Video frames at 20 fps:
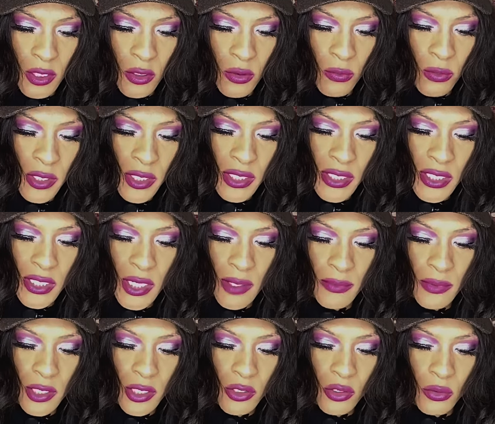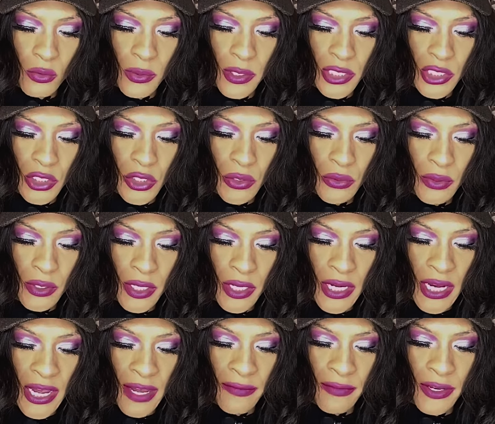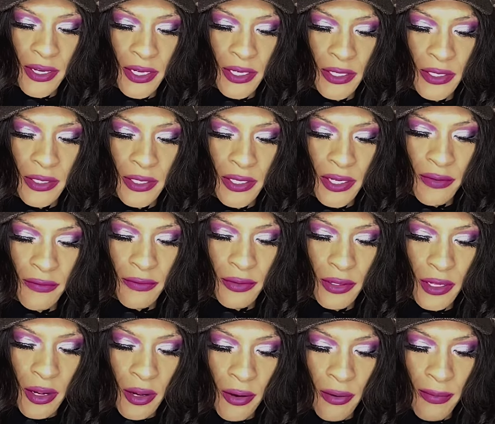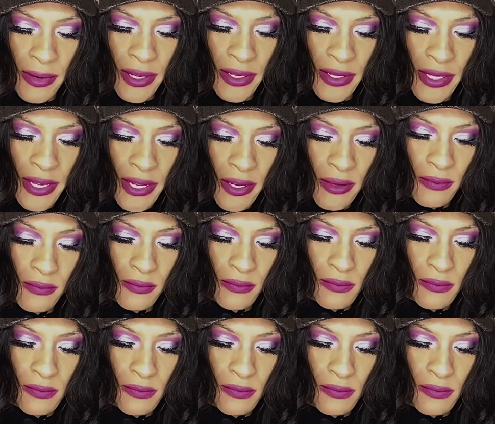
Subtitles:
What's something you wish you could have done different? Oh, read that?